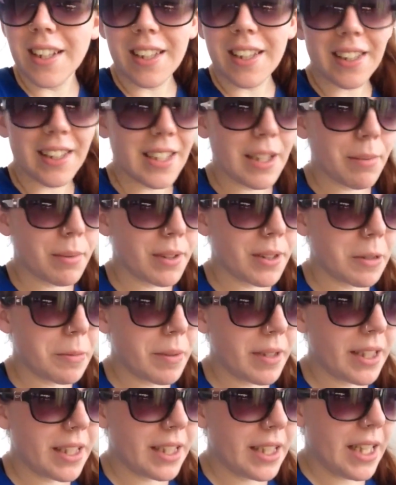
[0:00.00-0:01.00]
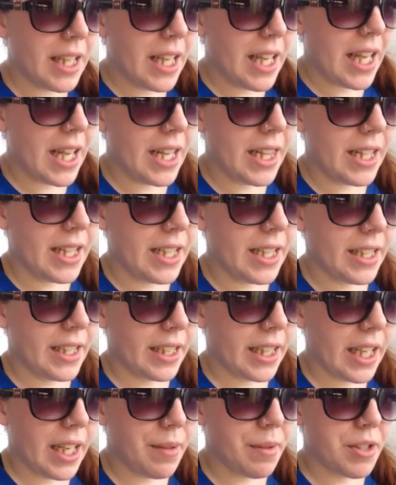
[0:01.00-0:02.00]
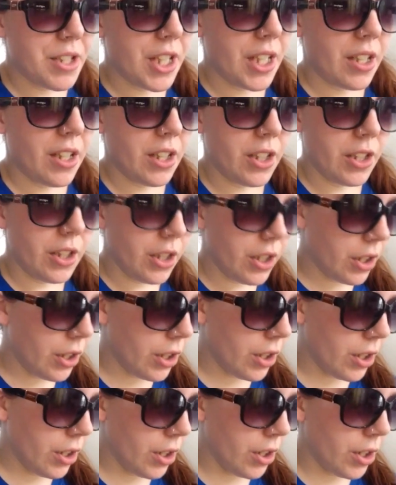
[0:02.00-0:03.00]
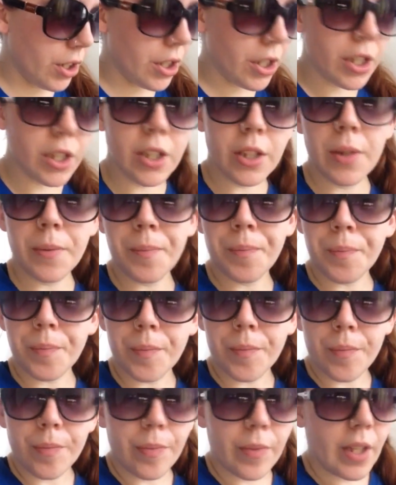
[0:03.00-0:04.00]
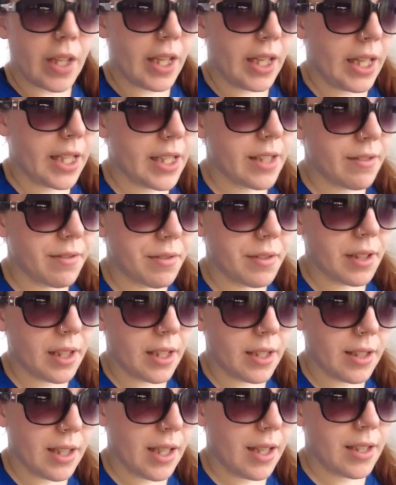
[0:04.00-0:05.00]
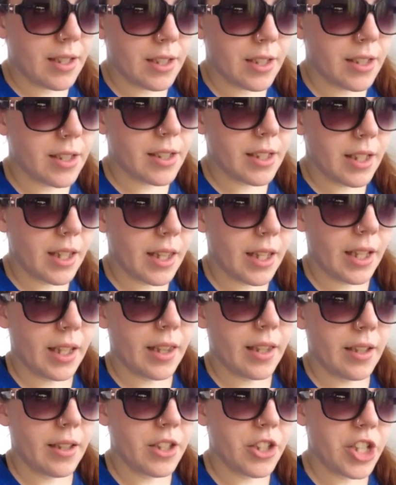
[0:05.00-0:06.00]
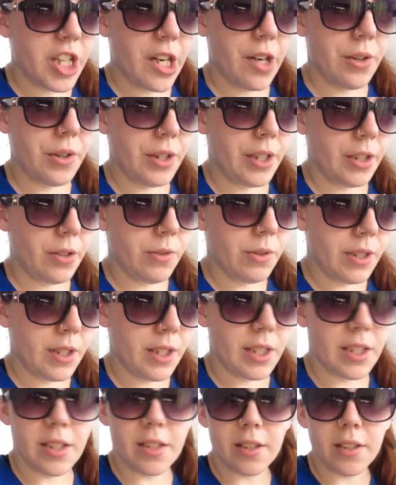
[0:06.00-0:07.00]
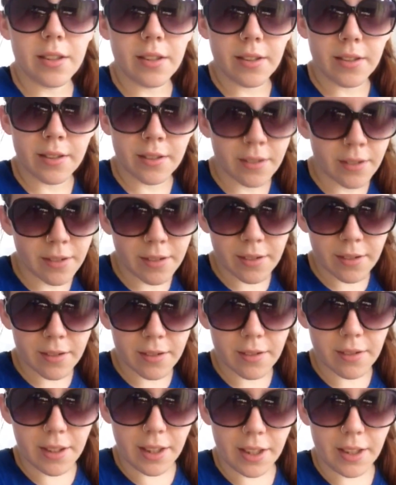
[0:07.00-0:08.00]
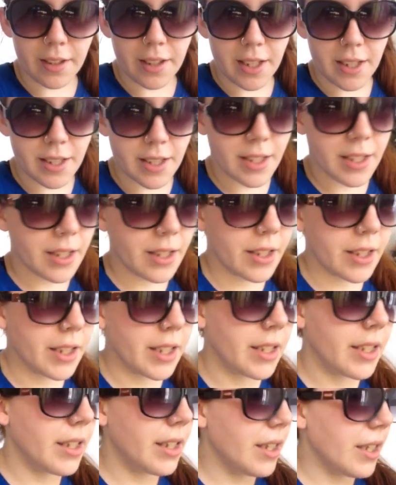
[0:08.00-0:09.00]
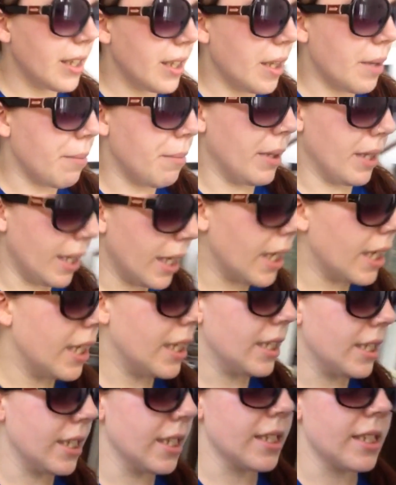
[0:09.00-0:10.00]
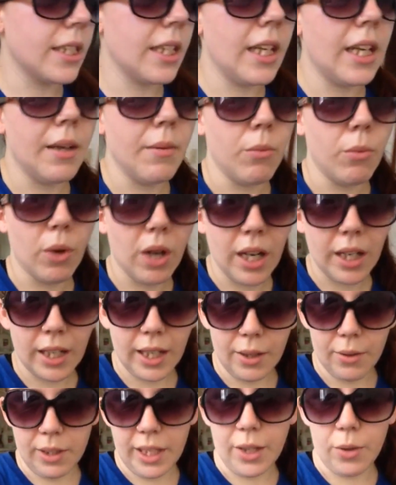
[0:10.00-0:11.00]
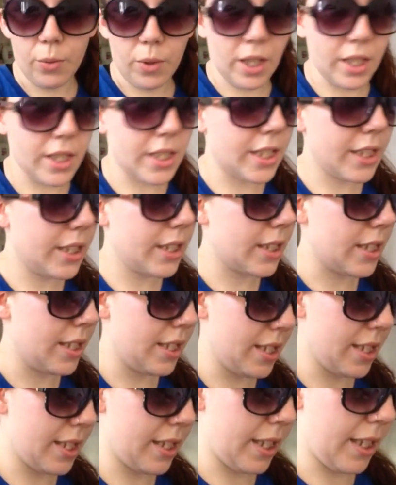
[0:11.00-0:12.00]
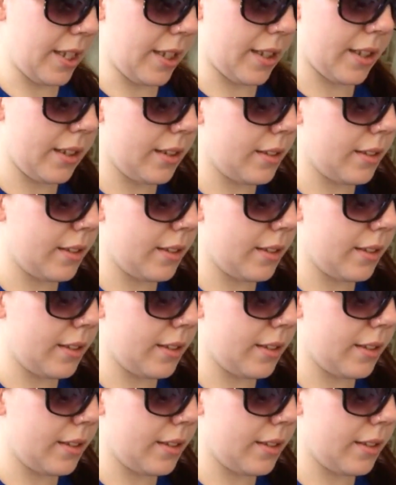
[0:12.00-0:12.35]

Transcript: cleaned up a little bit. And then came to check on her. And I didn't, I, I just didn't think that showering was like necessary because I'm walk I like walked here because it's like